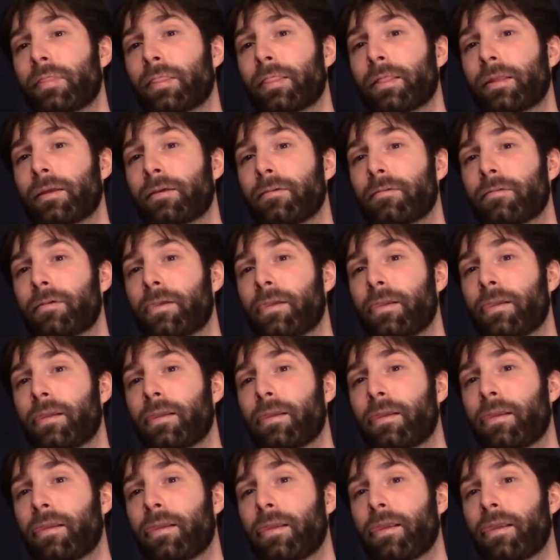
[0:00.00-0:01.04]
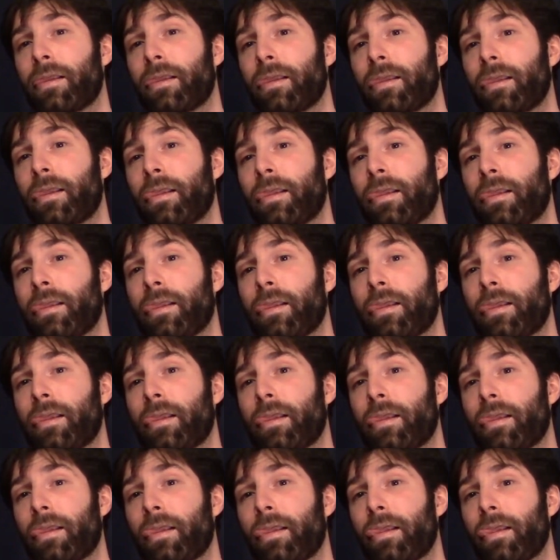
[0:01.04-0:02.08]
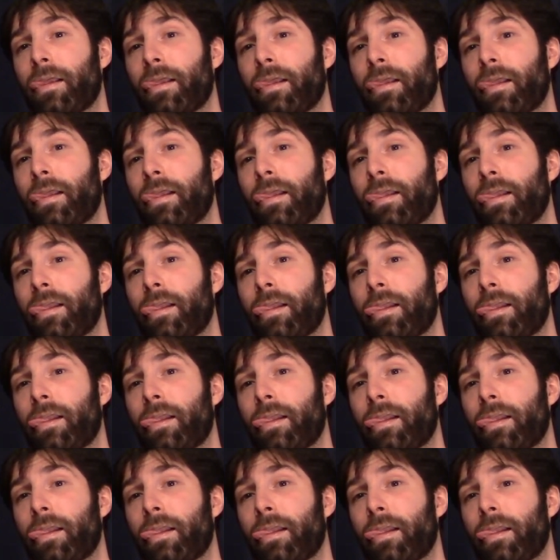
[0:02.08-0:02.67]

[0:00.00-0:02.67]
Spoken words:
No words are spoken by the person on screen.